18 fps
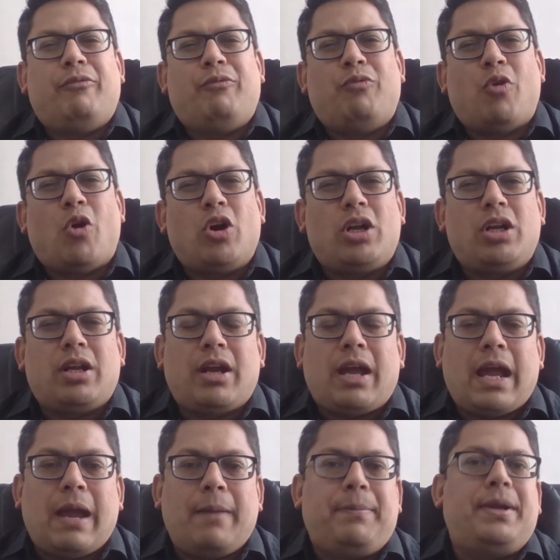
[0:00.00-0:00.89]
what
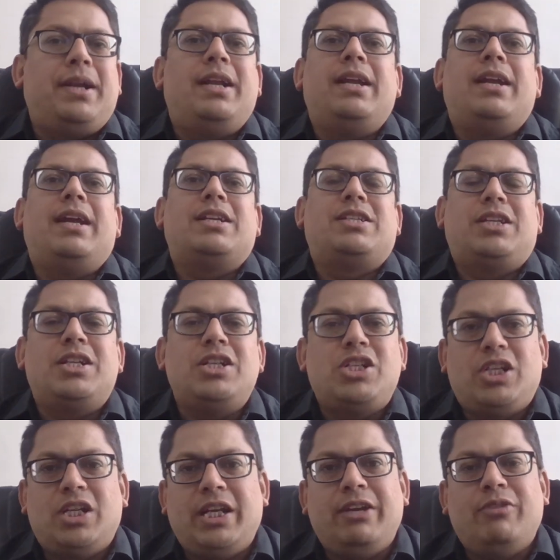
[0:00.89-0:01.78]
happened
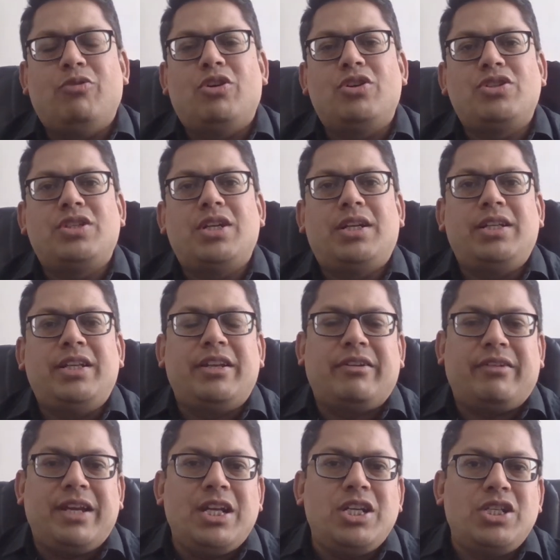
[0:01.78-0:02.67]
essentially was that
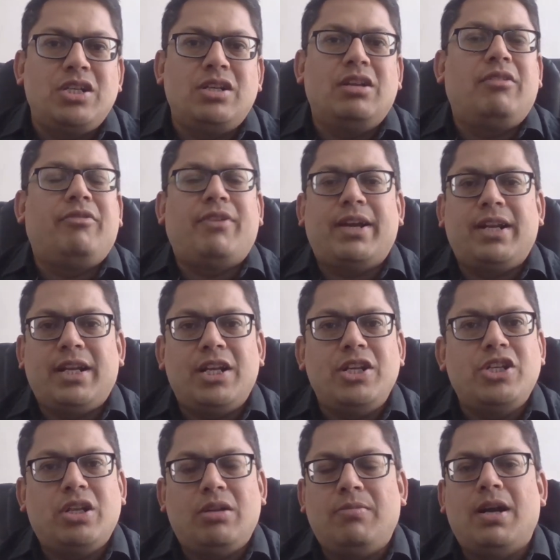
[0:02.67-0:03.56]
the regional
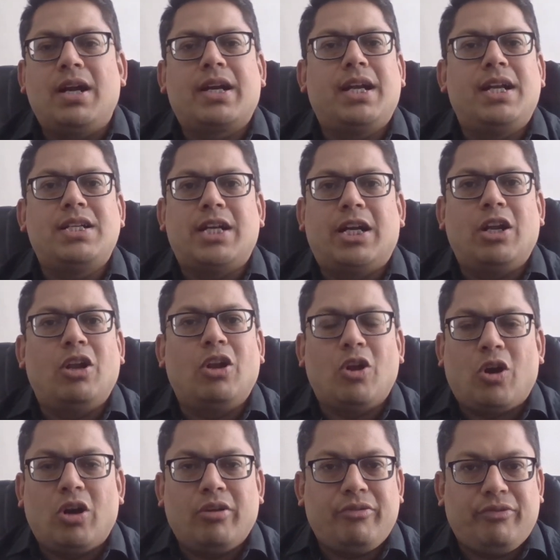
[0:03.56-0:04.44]
financial markets had a
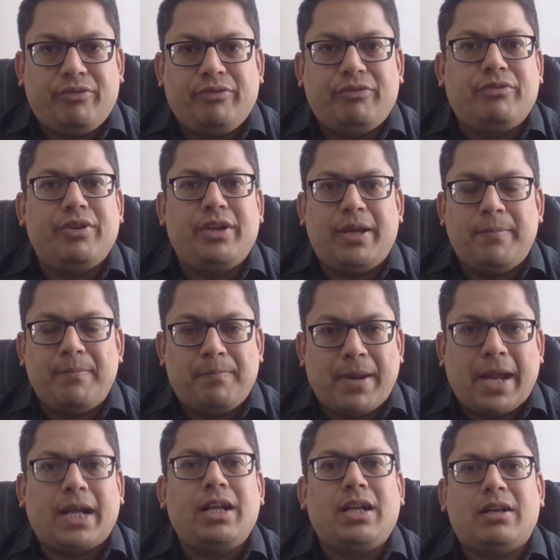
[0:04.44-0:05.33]
lot of
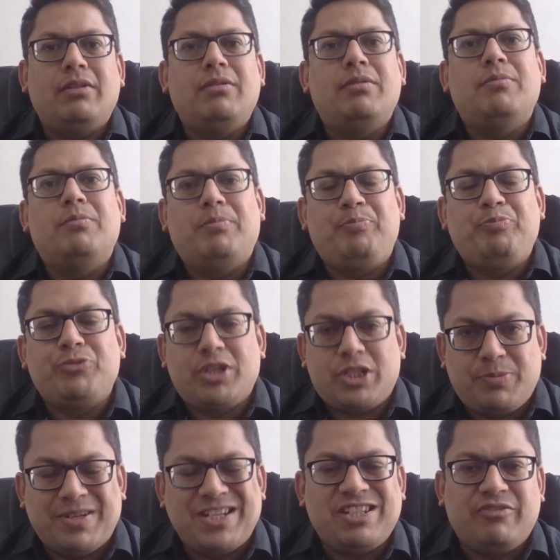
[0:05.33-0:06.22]
impact,
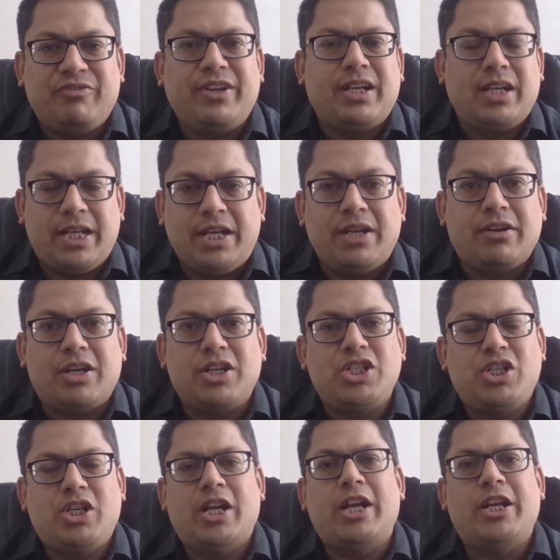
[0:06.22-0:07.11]
specifically in
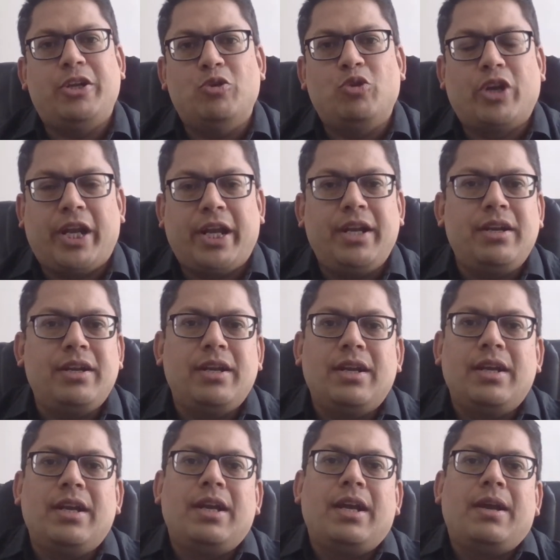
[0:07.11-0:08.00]
Russia and Ukraine.
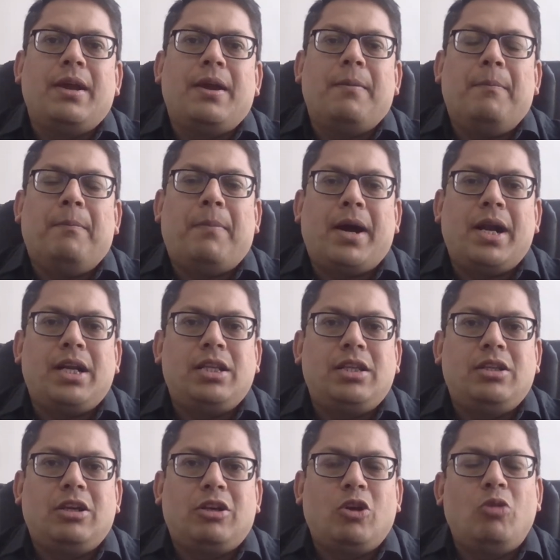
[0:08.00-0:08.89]

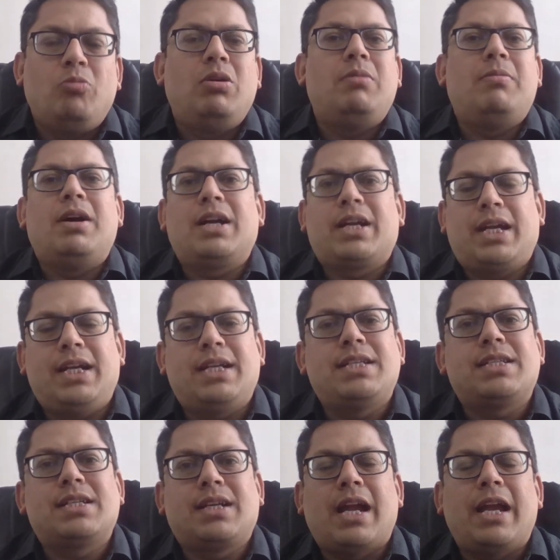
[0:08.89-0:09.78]
But the global
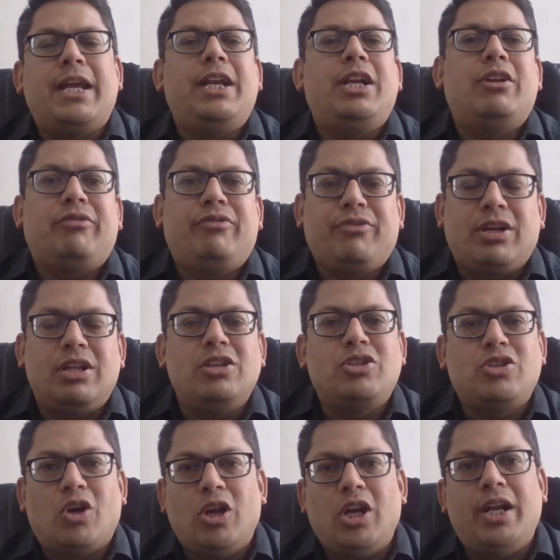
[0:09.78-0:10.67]
markets kind of
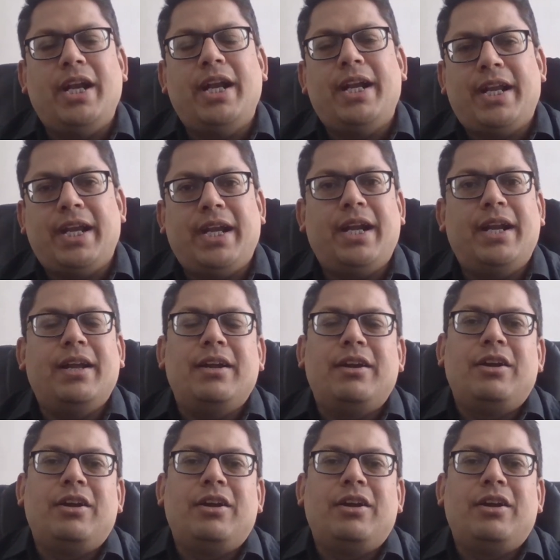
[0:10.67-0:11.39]
consolidated